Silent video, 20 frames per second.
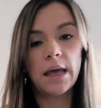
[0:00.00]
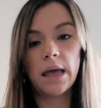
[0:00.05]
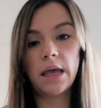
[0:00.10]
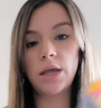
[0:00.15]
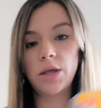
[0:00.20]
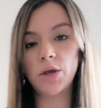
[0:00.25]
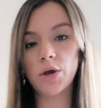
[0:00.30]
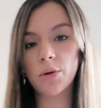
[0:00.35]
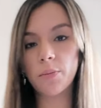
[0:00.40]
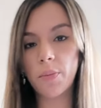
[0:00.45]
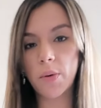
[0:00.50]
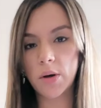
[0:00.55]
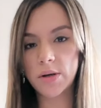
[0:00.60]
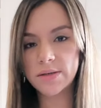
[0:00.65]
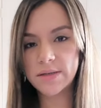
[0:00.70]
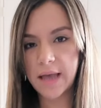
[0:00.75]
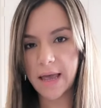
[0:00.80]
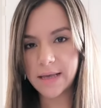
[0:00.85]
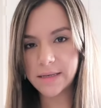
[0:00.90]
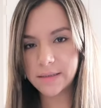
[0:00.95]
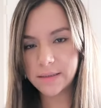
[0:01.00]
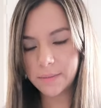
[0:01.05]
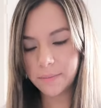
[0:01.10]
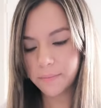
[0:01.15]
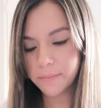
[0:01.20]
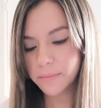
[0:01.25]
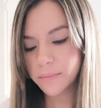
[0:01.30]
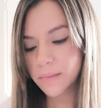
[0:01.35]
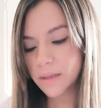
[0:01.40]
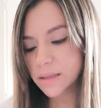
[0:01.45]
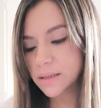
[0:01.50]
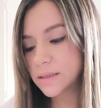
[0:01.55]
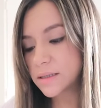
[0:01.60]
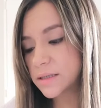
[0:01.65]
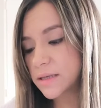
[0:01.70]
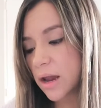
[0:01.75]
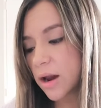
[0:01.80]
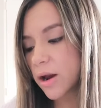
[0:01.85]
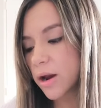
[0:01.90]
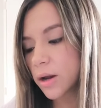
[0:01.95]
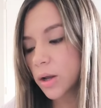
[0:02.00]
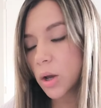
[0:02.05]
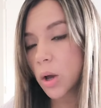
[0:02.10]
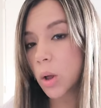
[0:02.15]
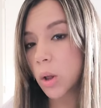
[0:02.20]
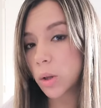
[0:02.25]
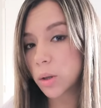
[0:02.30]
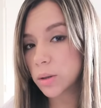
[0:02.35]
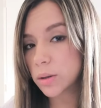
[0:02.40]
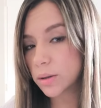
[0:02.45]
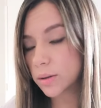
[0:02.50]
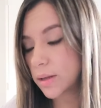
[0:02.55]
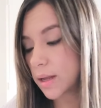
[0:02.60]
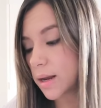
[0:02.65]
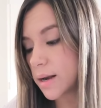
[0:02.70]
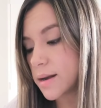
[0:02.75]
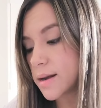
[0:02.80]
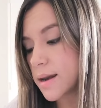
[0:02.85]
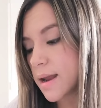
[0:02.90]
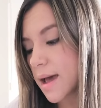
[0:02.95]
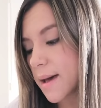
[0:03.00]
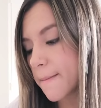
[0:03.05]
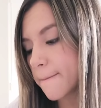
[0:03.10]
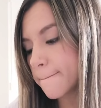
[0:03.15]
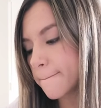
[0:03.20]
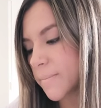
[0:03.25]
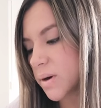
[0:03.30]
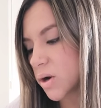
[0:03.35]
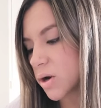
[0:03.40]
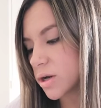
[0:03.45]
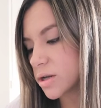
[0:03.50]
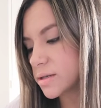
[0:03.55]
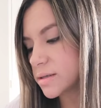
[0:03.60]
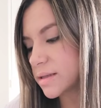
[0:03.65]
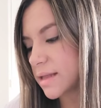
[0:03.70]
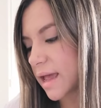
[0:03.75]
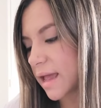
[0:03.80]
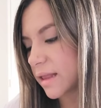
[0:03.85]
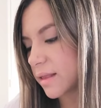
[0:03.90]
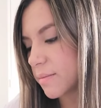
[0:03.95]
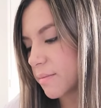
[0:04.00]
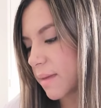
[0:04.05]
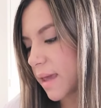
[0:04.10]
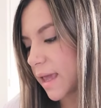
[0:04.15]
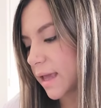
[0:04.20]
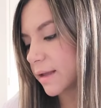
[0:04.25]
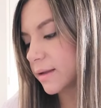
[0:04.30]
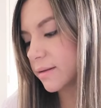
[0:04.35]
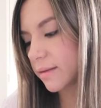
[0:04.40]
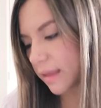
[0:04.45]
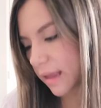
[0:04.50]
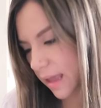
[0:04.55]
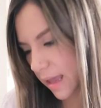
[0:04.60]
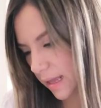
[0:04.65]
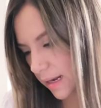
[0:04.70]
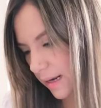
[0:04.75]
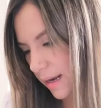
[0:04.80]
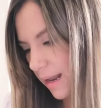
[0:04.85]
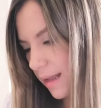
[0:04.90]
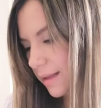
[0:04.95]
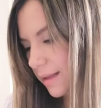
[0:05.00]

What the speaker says: In your book says, circle the numbers that make 10,